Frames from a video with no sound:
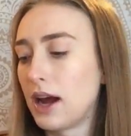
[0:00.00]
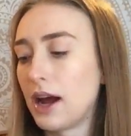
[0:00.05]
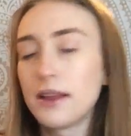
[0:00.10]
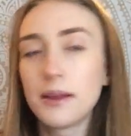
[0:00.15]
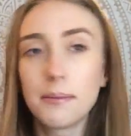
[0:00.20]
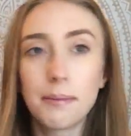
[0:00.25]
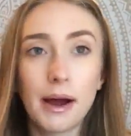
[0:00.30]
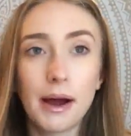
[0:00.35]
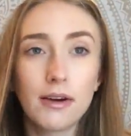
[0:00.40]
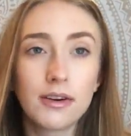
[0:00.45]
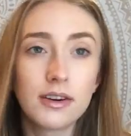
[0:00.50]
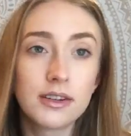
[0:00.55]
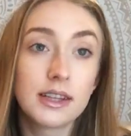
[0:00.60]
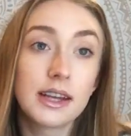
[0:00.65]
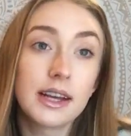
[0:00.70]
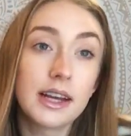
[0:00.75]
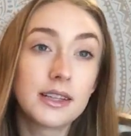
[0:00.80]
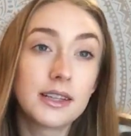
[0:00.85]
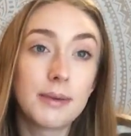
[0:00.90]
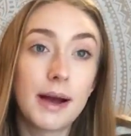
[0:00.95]
And the powder is
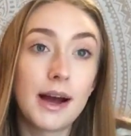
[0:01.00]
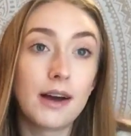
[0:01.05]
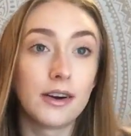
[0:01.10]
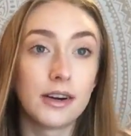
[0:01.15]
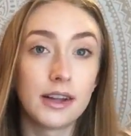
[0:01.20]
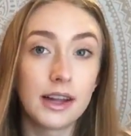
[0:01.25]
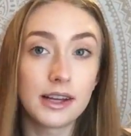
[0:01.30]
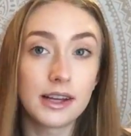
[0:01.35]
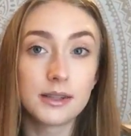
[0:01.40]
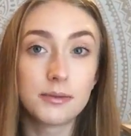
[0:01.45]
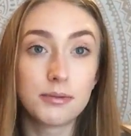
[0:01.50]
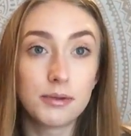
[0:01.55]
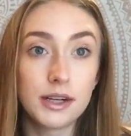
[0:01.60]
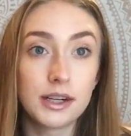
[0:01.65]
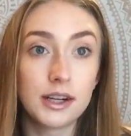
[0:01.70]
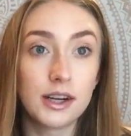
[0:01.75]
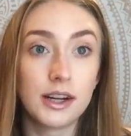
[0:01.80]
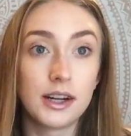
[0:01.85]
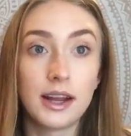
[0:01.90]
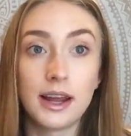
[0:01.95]
like, it's powder, like it's
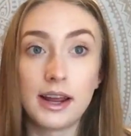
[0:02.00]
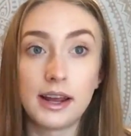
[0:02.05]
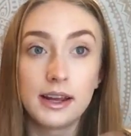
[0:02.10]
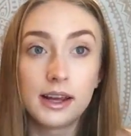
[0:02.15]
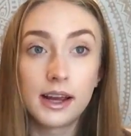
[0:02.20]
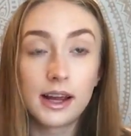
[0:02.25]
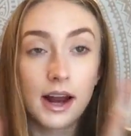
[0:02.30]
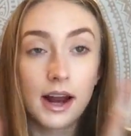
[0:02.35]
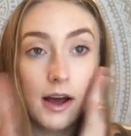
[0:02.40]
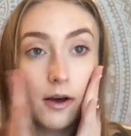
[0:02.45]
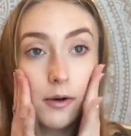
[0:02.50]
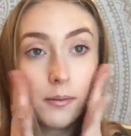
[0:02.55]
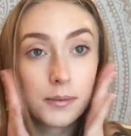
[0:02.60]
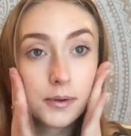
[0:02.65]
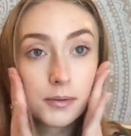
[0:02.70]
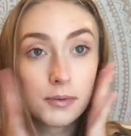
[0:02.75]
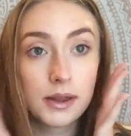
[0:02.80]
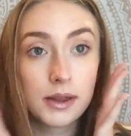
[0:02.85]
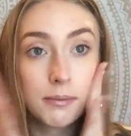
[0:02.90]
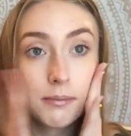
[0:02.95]
pretty good, like it
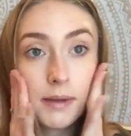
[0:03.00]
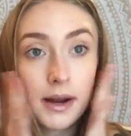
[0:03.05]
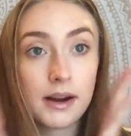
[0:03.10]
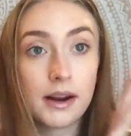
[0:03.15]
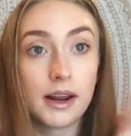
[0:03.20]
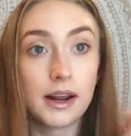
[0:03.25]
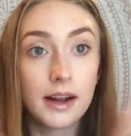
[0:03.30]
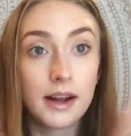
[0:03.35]
helps with my,